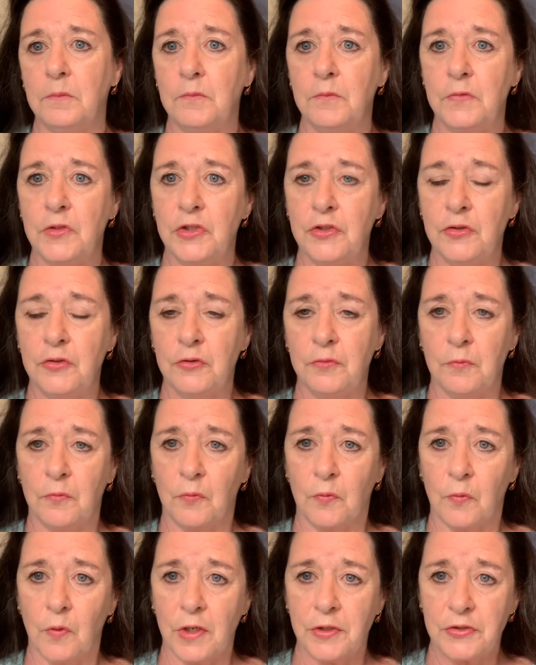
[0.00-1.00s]
do
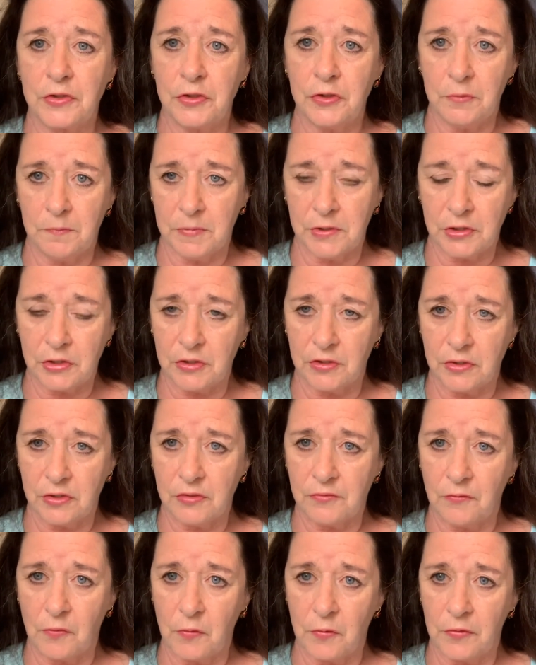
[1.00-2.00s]
rescue missions
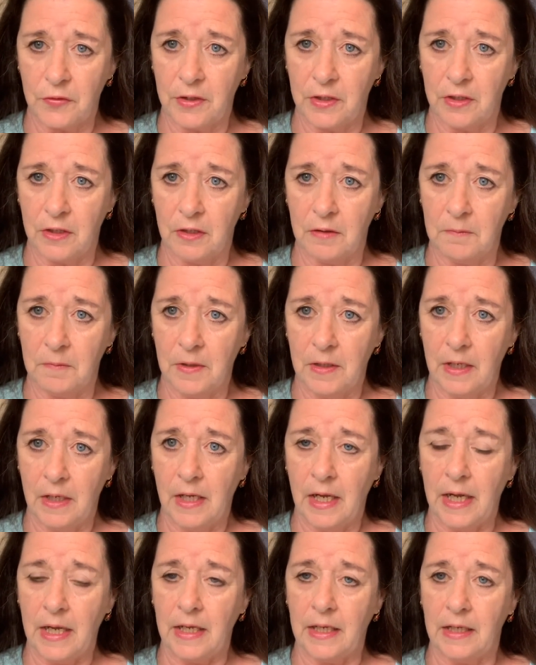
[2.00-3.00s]
for them
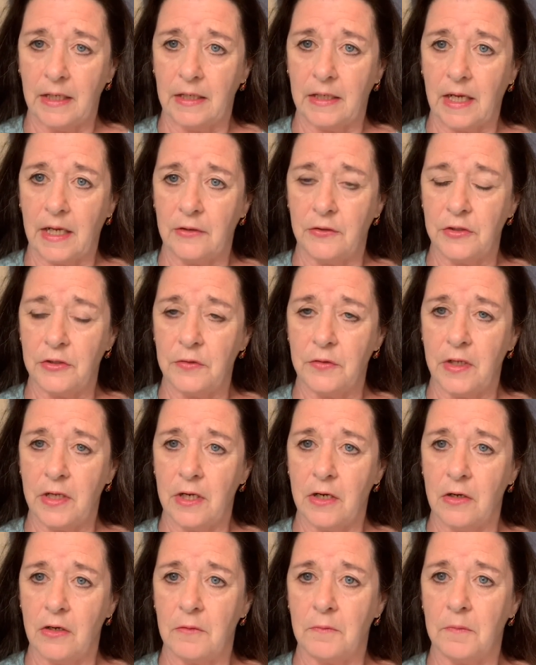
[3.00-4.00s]
and i do
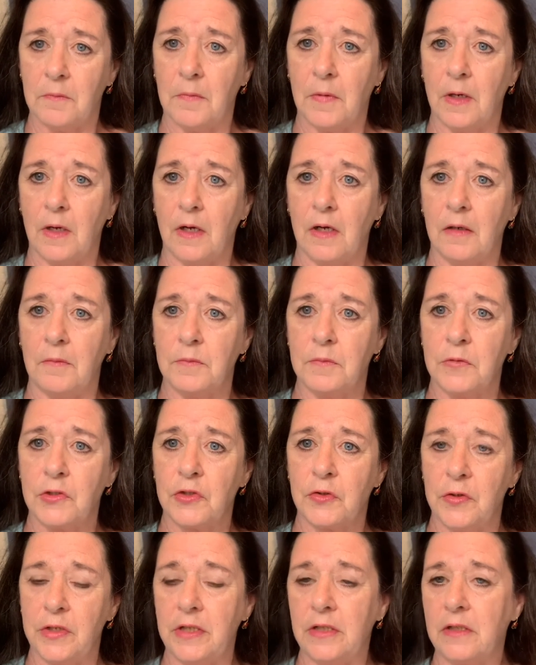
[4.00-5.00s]
help um,
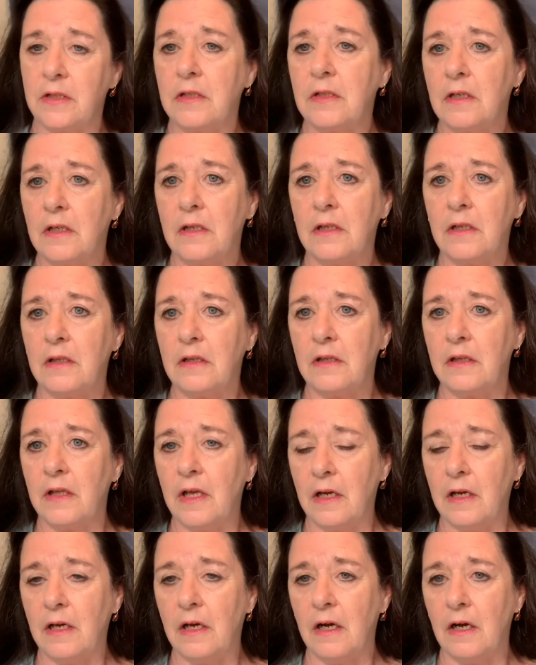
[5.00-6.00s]
treat the,
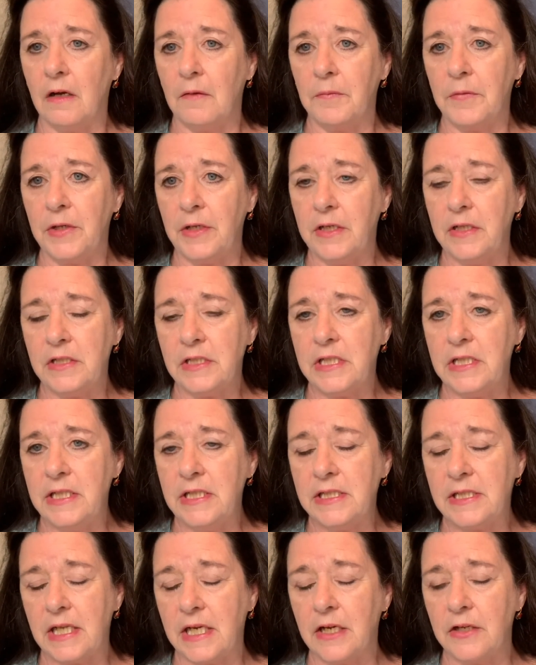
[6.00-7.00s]
um, the
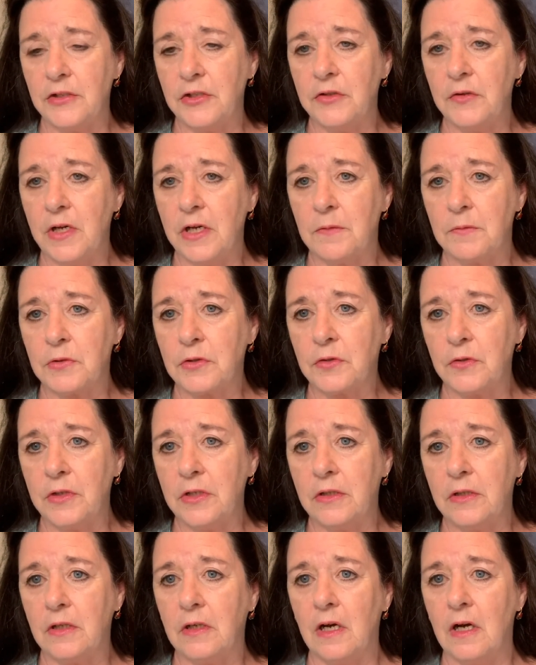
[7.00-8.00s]
ETs and I do help
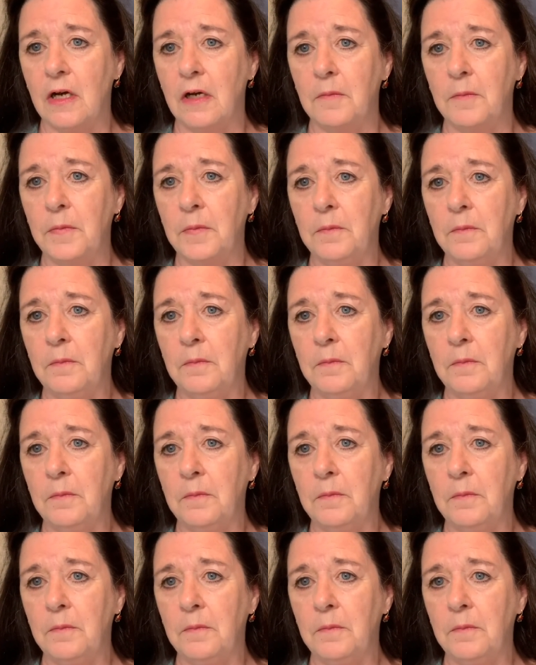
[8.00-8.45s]
treat um,